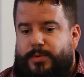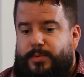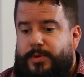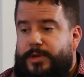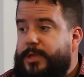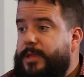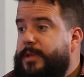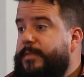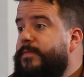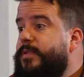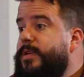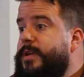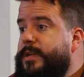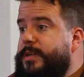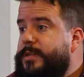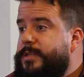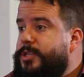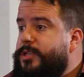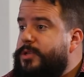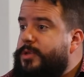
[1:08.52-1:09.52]

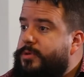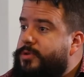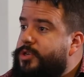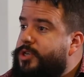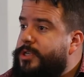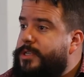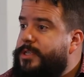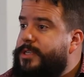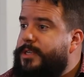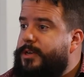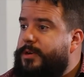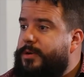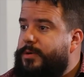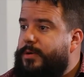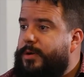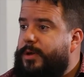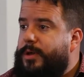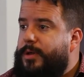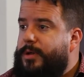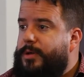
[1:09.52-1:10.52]
delivering solutions that
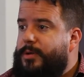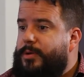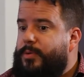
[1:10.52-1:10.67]
are